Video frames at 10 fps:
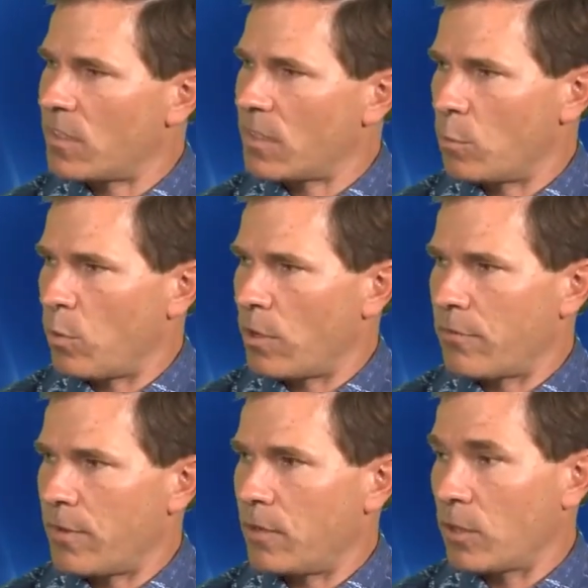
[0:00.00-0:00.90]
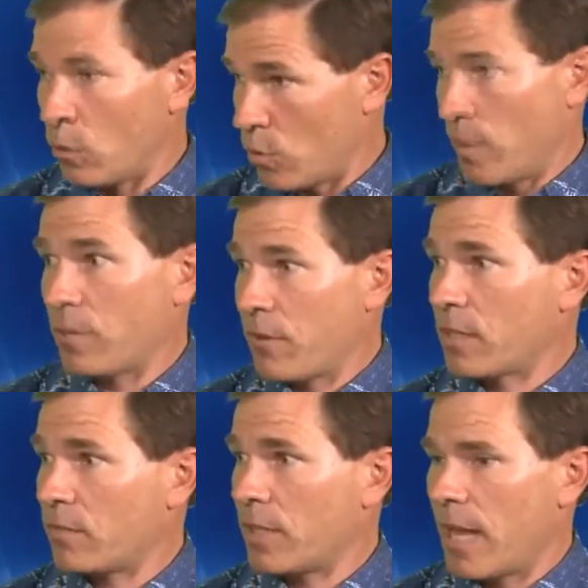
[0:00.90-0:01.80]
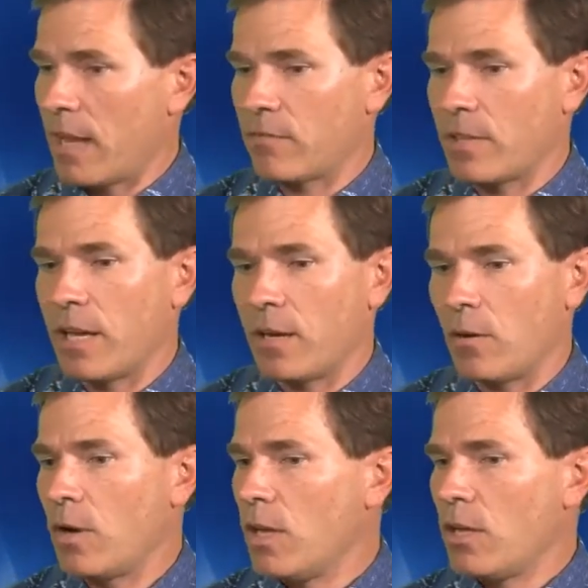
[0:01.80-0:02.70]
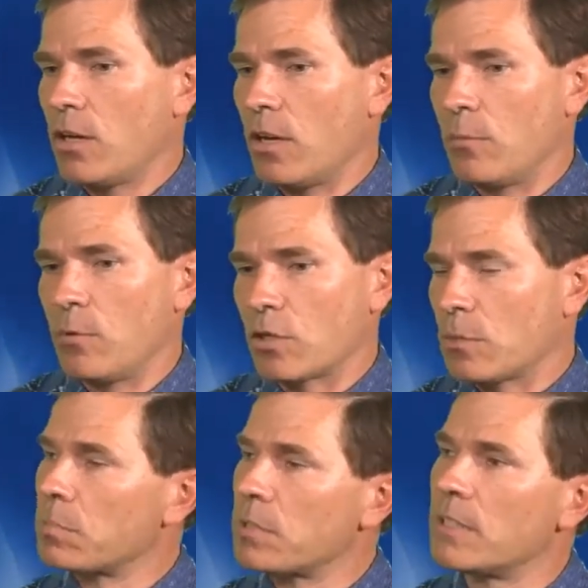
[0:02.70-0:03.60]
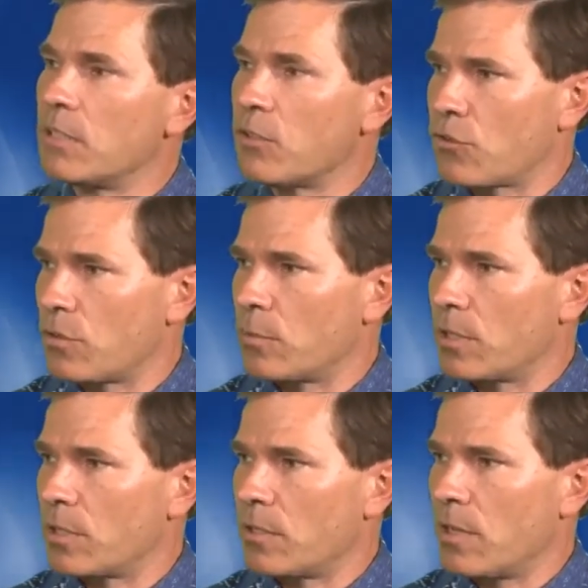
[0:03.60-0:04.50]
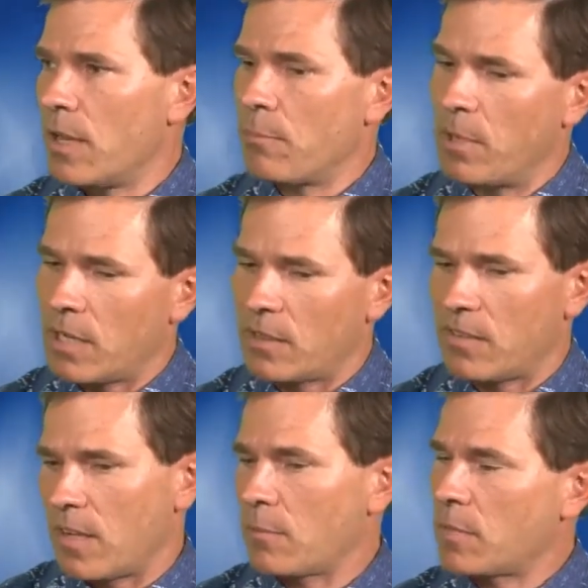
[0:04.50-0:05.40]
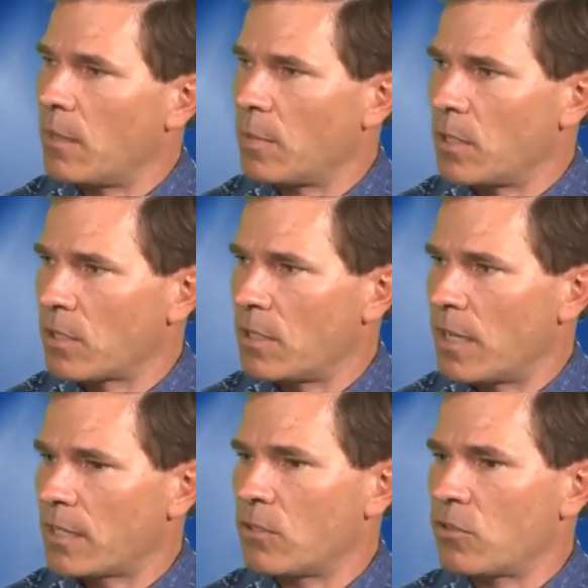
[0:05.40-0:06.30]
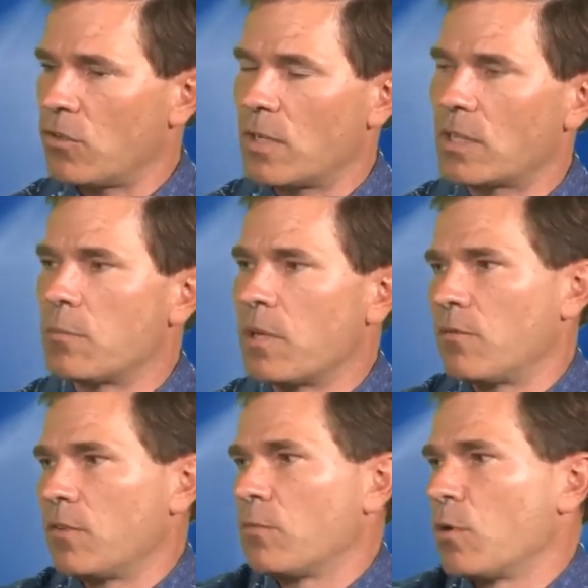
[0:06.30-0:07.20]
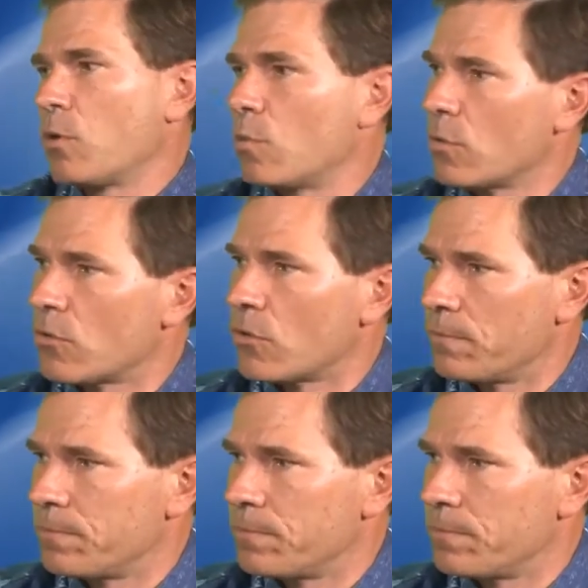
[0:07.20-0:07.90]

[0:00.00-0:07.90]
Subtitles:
single point of failure, which we effectively have now, you're completely distributed. but at the same time interconnected, so you get the benefits of both worlds.